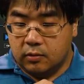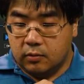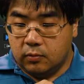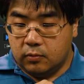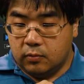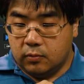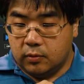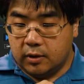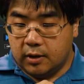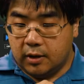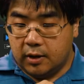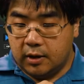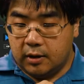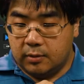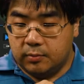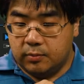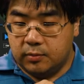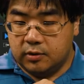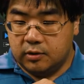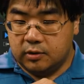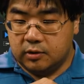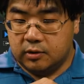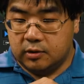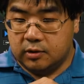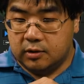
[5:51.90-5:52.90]
what
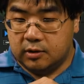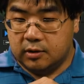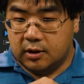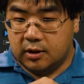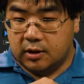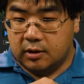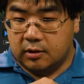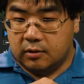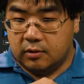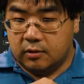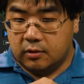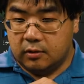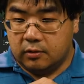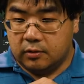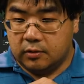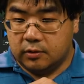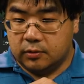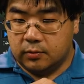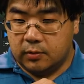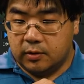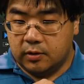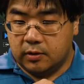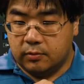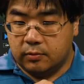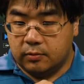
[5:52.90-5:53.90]
happens is that you always
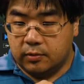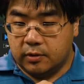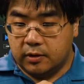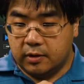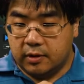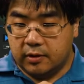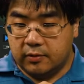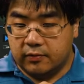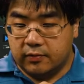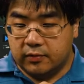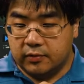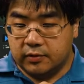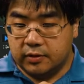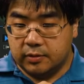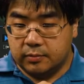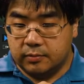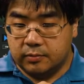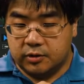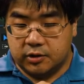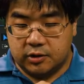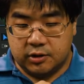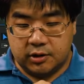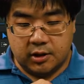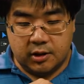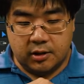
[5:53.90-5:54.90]
want to recover some
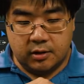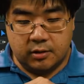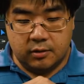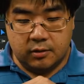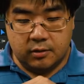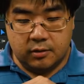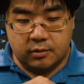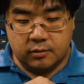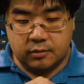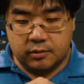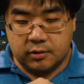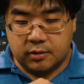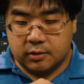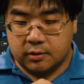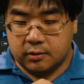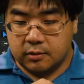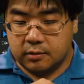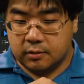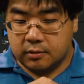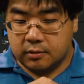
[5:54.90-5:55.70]
shadows